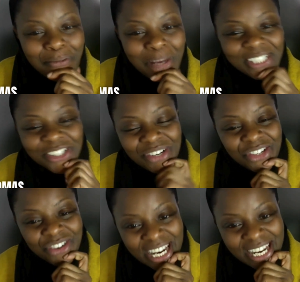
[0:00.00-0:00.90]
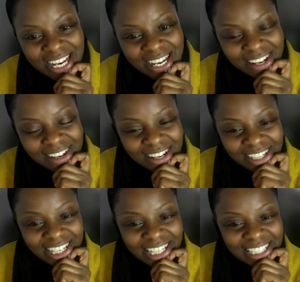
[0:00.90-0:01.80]
Mentoring training.
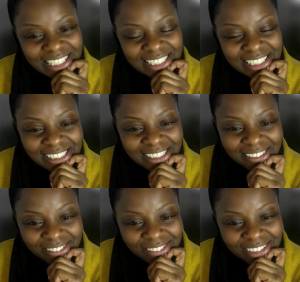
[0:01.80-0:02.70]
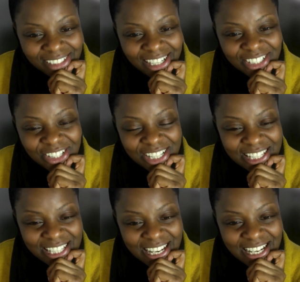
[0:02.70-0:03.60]
And as you can
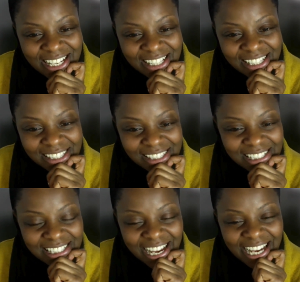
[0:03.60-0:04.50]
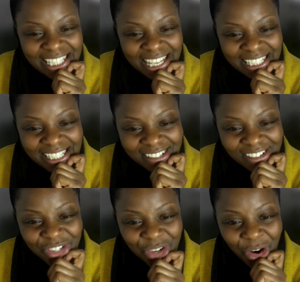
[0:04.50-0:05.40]
see, the day is getting
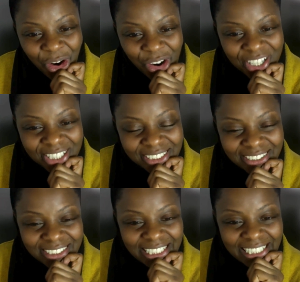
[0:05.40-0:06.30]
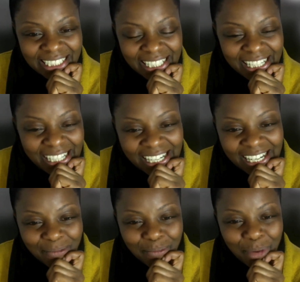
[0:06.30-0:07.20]
dark.
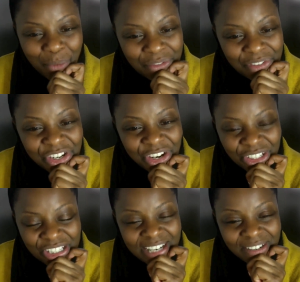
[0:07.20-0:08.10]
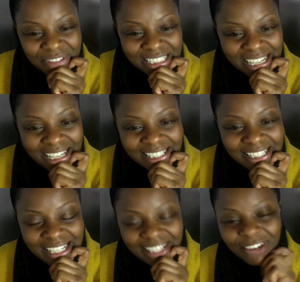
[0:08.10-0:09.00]
But we've just had a
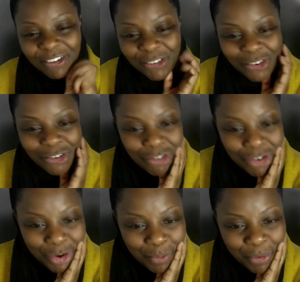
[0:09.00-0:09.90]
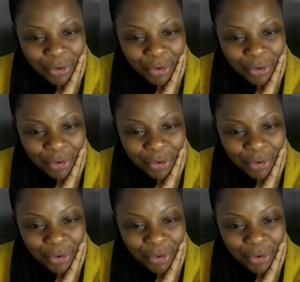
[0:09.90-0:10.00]
fantastic group